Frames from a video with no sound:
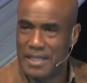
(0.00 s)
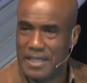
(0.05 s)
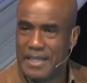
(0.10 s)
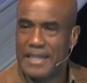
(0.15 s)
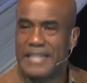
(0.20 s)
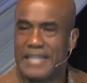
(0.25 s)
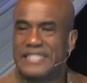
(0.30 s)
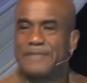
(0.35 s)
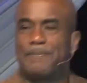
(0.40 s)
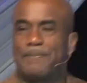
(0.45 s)

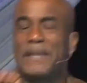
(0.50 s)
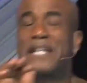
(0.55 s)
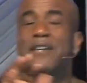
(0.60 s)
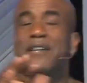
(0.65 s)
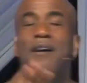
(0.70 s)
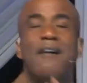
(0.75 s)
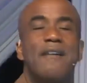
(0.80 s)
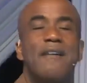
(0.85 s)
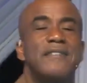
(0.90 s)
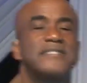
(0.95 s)
is
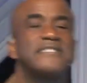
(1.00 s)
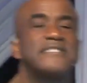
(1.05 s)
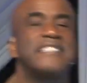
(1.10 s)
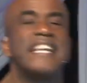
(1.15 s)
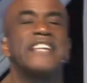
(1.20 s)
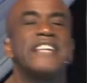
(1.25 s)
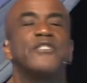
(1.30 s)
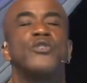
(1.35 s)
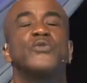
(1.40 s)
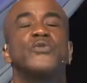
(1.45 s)
because
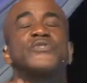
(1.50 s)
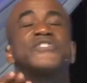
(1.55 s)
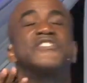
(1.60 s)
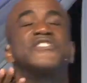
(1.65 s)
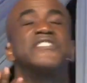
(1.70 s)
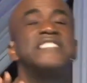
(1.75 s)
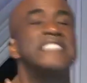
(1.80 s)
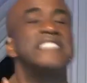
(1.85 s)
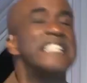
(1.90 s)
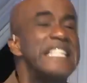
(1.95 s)
they don't
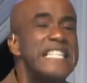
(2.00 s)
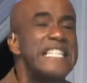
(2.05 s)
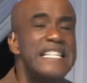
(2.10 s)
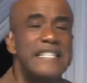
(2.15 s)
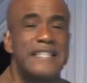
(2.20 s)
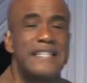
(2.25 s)
see